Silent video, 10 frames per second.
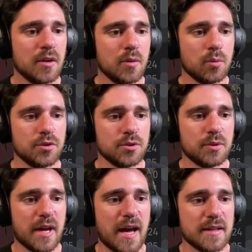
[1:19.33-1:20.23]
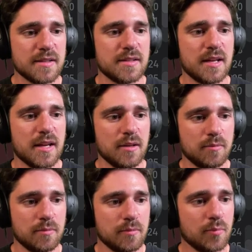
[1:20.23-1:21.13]
We'll do an at state
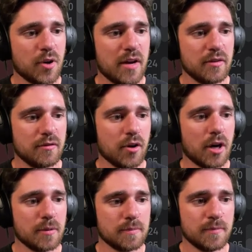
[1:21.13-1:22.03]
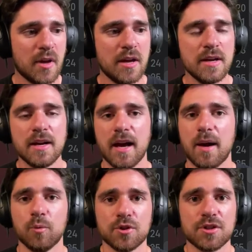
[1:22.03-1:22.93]
private var and
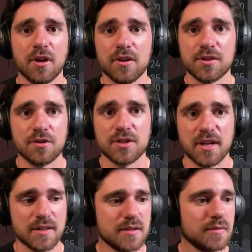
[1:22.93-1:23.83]
we'll just call it search text.